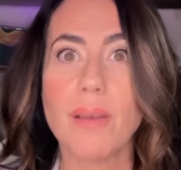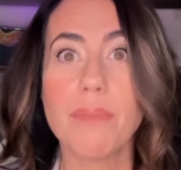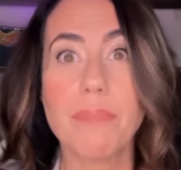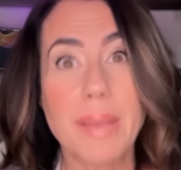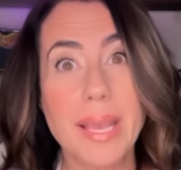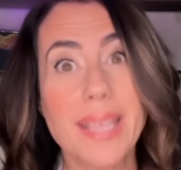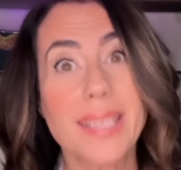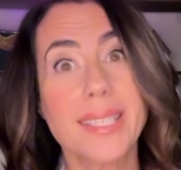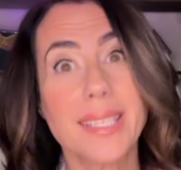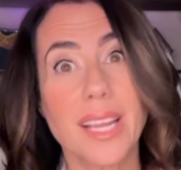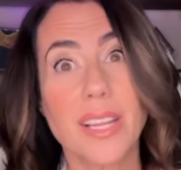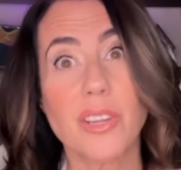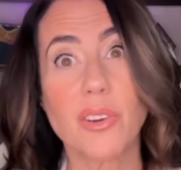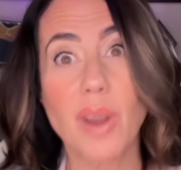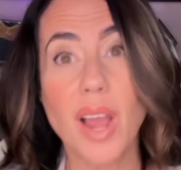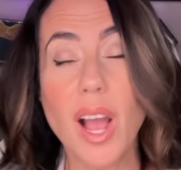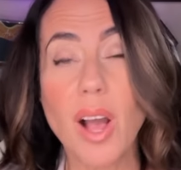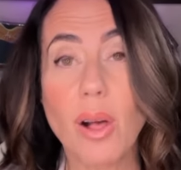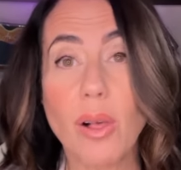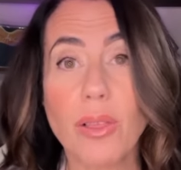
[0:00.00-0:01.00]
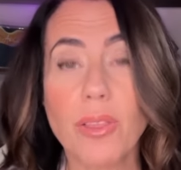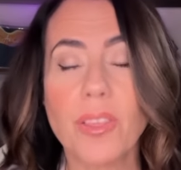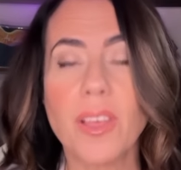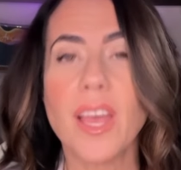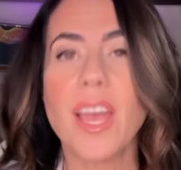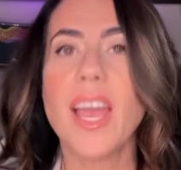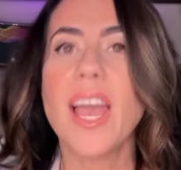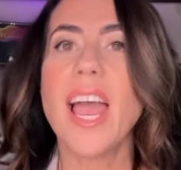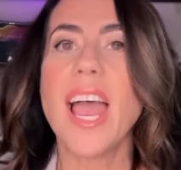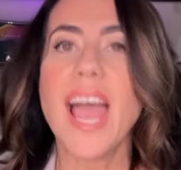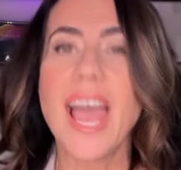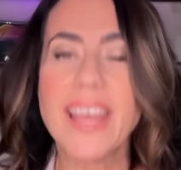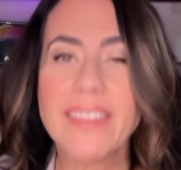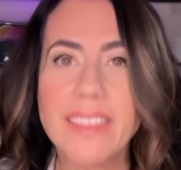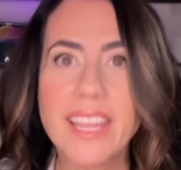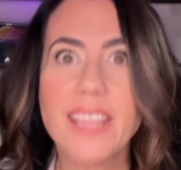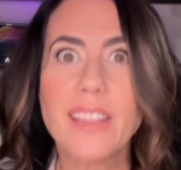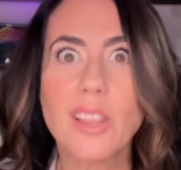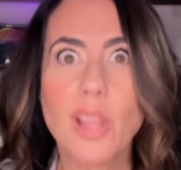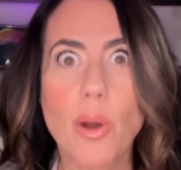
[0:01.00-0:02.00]
based on your health,
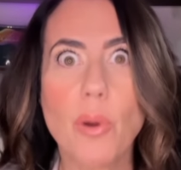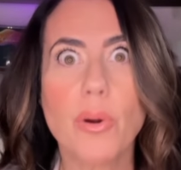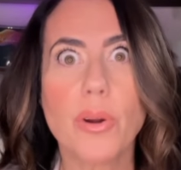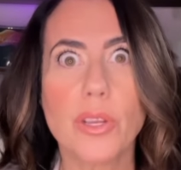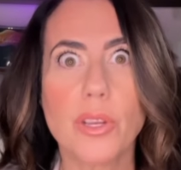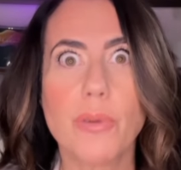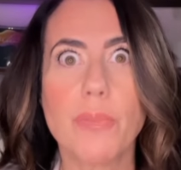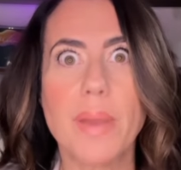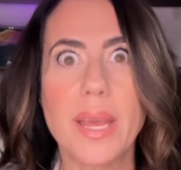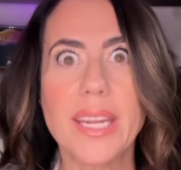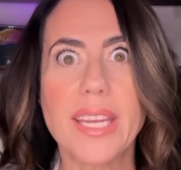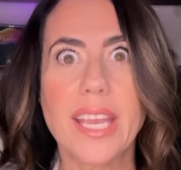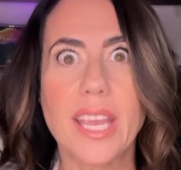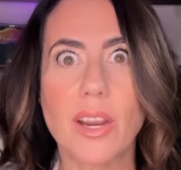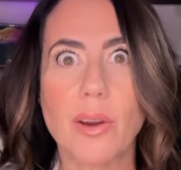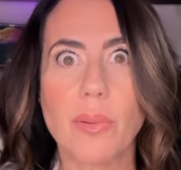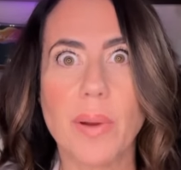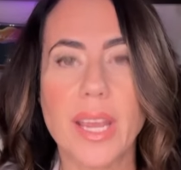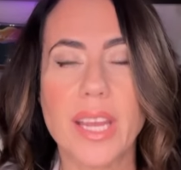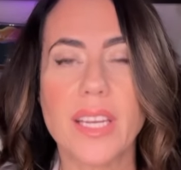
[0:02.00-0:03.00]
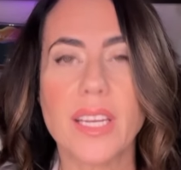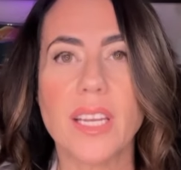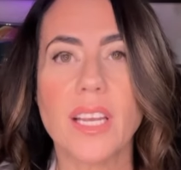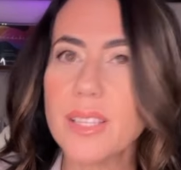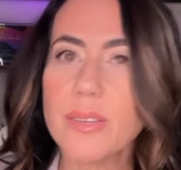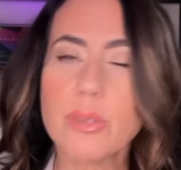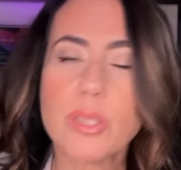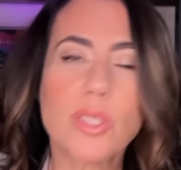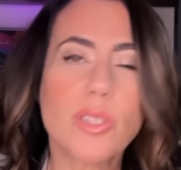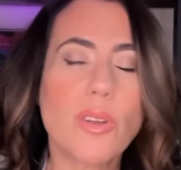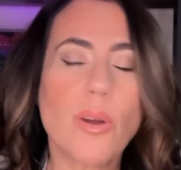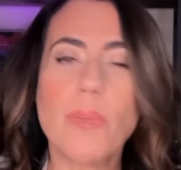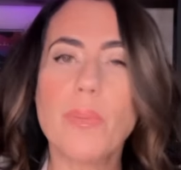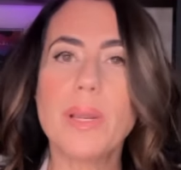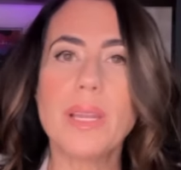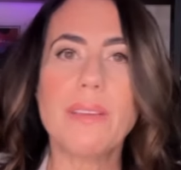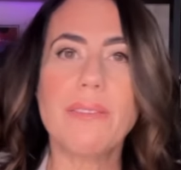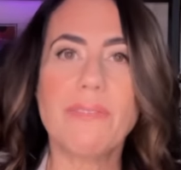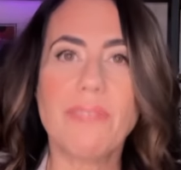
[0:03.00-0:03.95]
and then lower your Medicare rate. There's so many